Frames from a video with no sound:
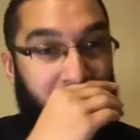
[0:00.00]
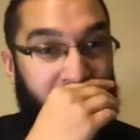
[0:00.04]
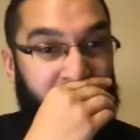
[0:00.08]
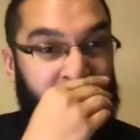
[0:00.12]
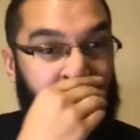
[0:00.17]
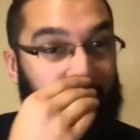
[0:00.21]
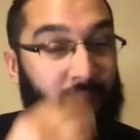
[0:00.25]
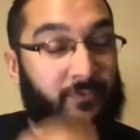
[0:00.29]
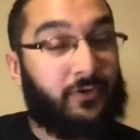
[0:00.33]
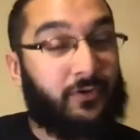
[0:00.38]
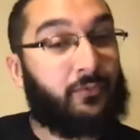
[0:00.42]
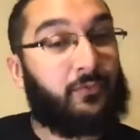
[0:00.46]
So
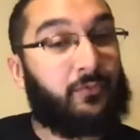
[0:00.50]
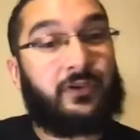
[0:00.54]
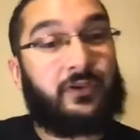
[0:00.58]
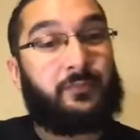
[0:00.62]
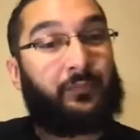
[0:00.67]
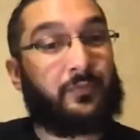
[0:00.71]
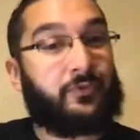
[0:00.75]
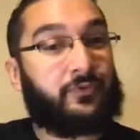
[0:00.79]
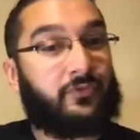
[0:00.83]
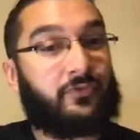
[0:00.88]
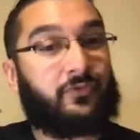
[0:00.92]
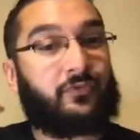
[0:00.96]
we don't want to
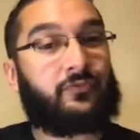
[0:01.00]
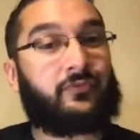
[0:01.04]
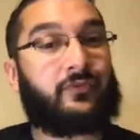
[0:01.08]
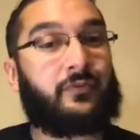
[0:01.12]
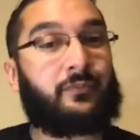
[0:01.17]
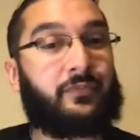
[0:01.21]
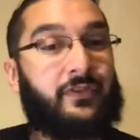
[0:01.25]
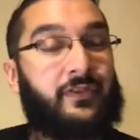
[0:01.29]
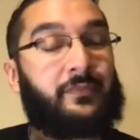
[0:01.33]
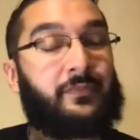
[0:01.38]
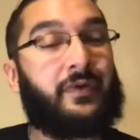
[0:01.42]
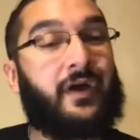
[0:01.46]
put those
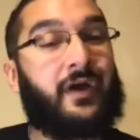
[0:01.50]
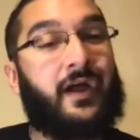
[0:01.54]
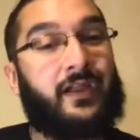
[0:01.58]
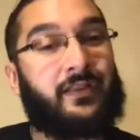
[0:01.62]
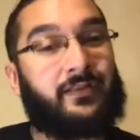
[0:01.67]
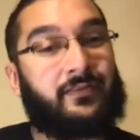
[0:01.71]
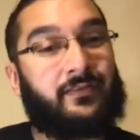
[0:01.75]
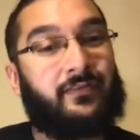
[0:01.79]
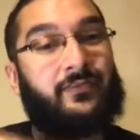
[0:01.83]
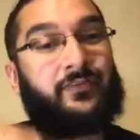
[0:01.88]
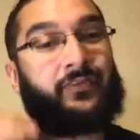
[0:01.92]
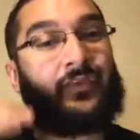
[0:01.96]
completely behind
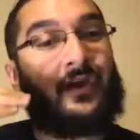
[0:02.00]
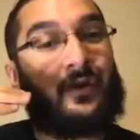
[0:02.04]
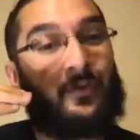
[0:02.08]
us.